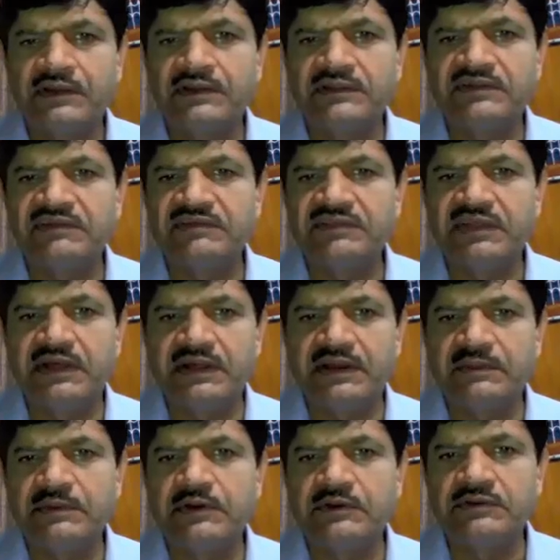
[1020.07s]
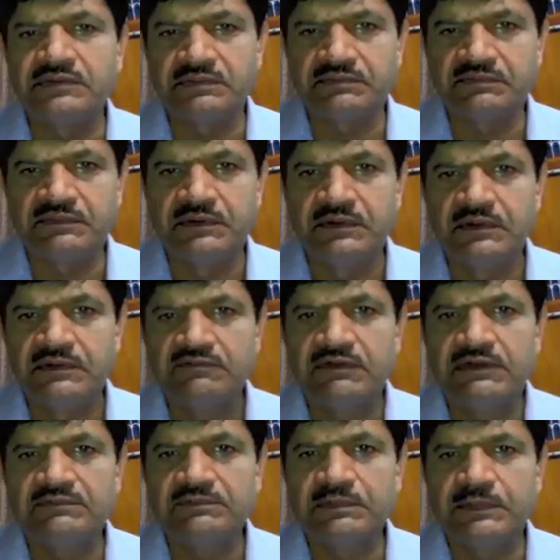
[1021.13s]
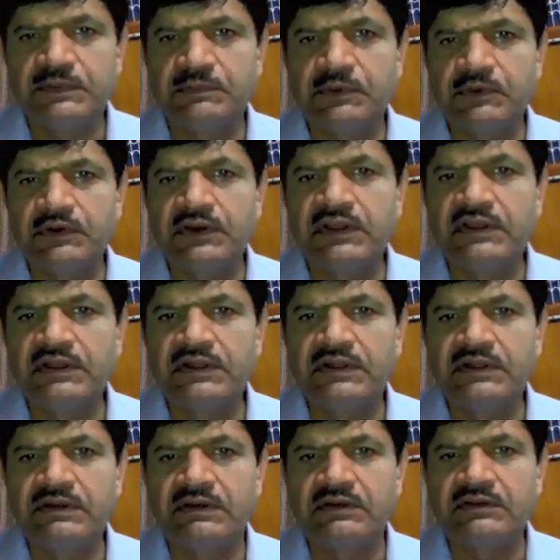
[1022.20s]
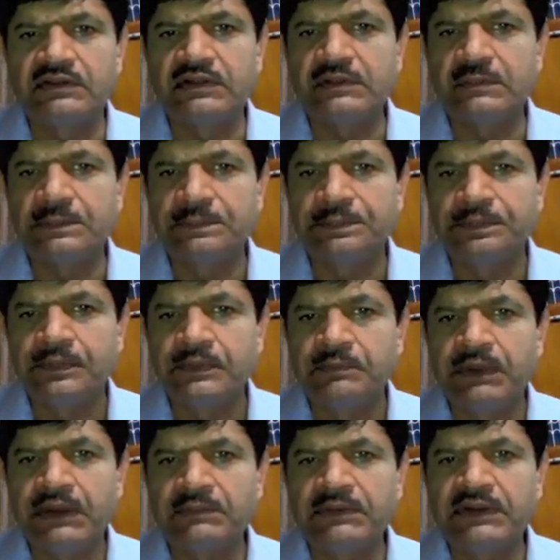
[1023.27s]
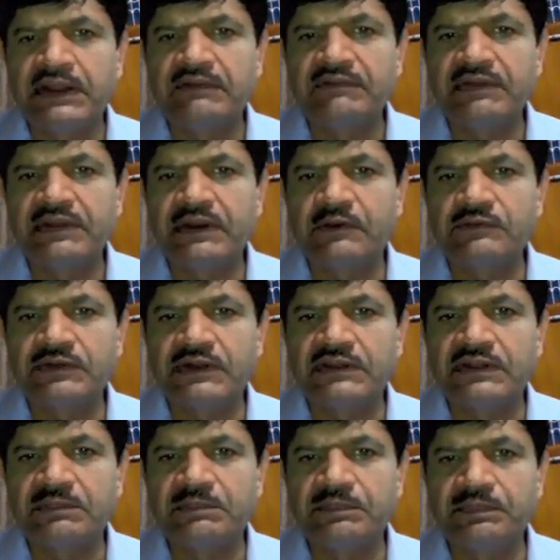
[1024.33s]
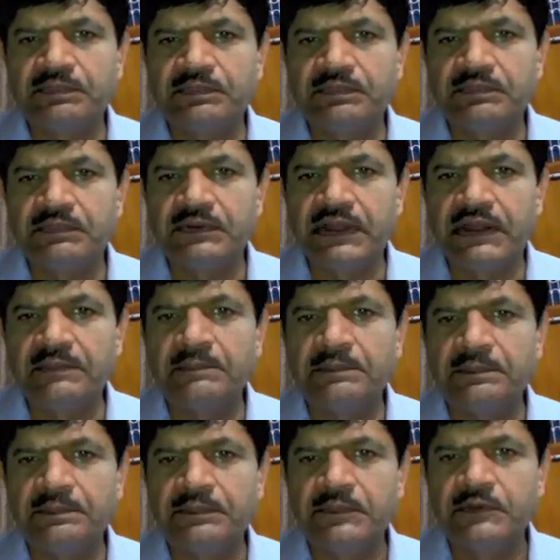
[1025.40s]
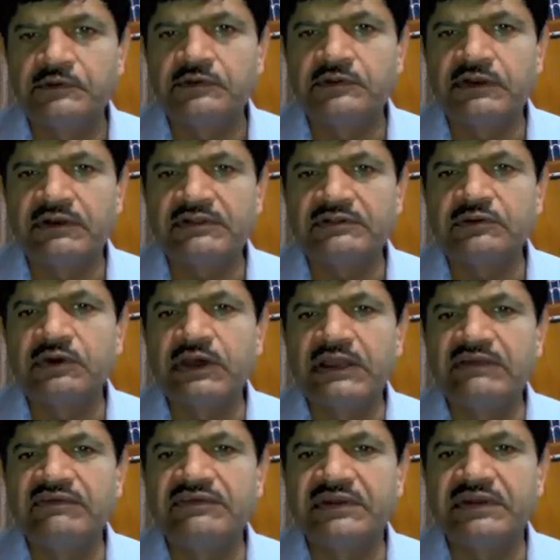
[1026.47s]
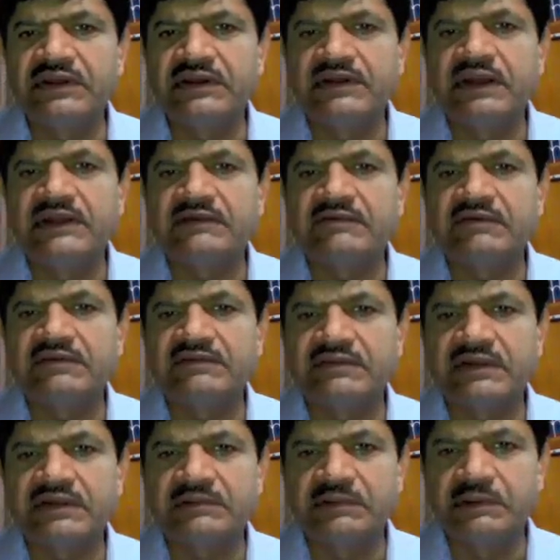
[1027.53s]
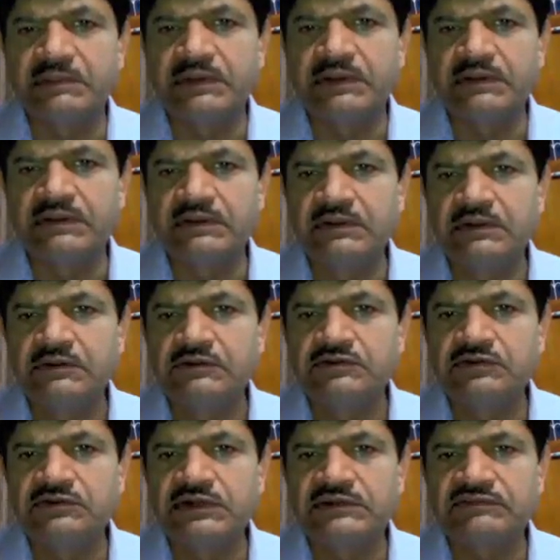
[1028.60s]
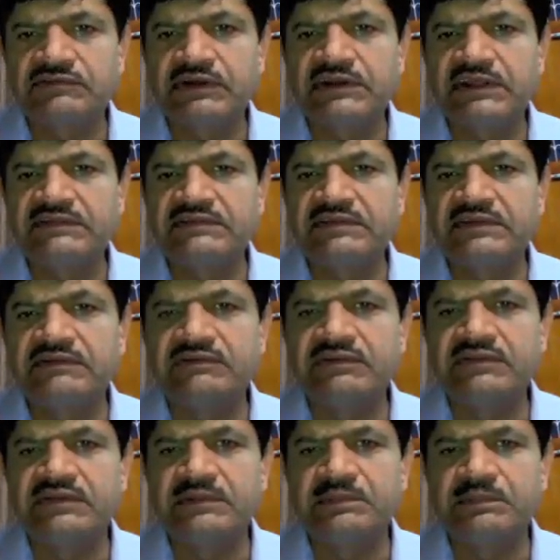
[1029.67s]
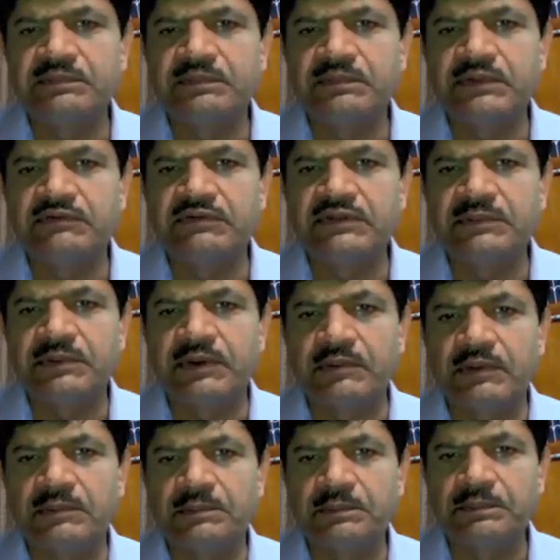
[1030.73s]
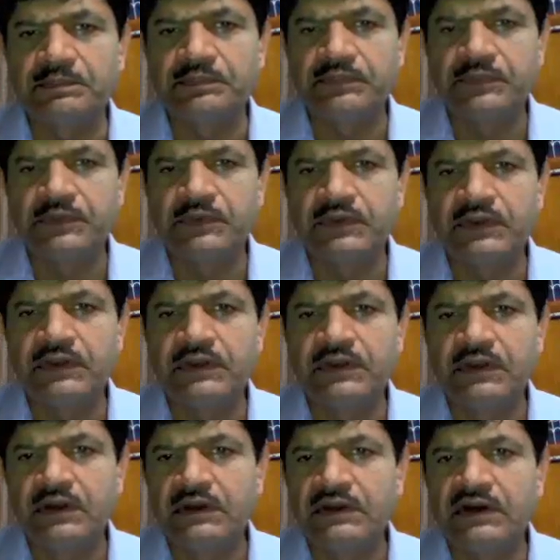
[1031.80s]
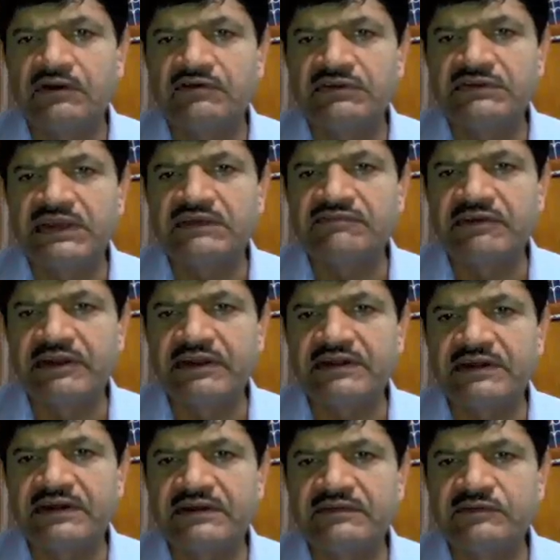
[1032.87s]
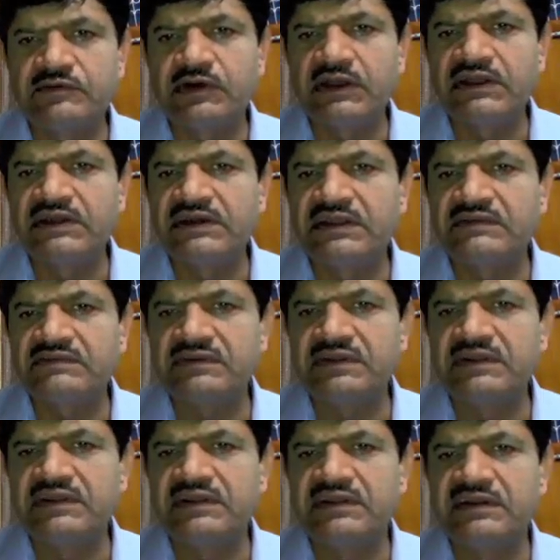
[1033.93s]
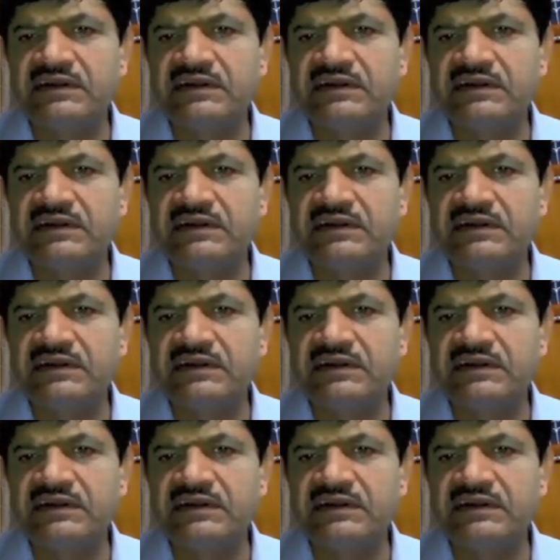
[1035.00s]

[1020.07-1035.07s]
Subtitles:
has given the error, because when the boundary or the perimeter I have taken outside the dam, so there was no elevation and data was available. So that's why it has giving the problem. Okay. Now once I have corrected, so I intentionally